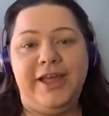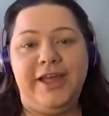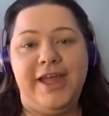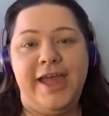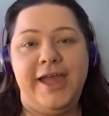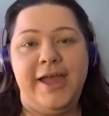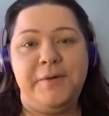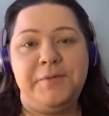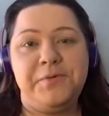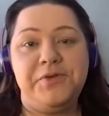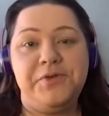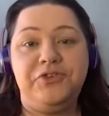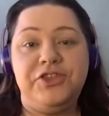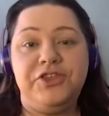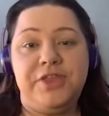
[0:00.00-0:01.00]
do
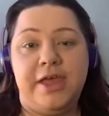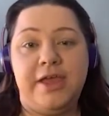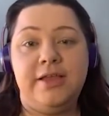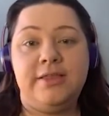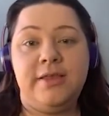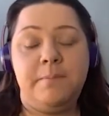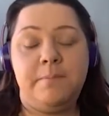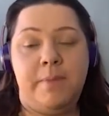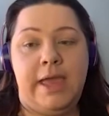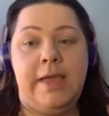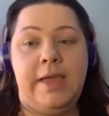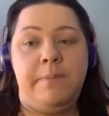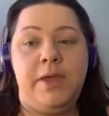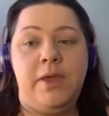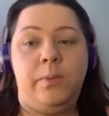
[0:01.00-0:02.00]
you think that
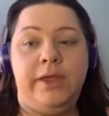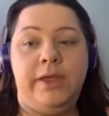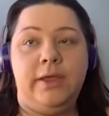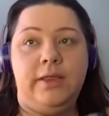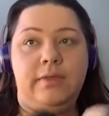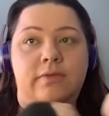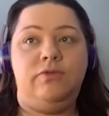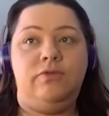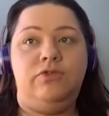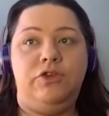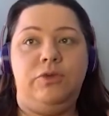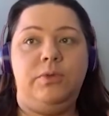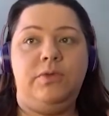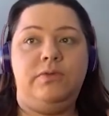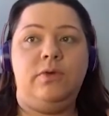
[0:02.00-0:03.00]
maybe we could
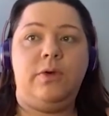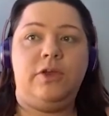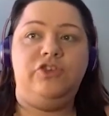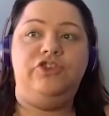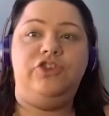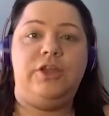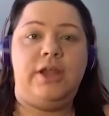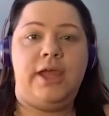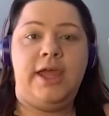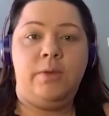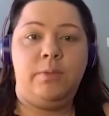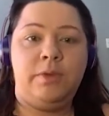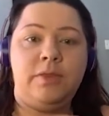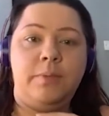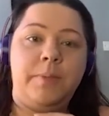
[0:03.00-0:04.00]
do a questionnaire
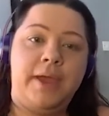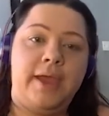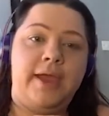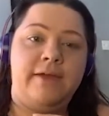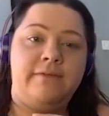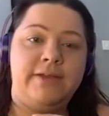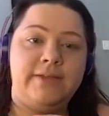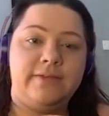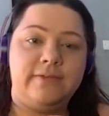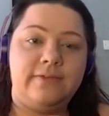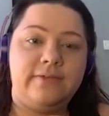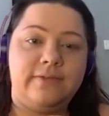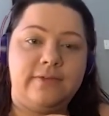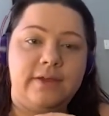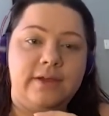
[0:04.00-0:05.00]
with the
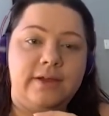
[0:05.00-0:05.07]
parents?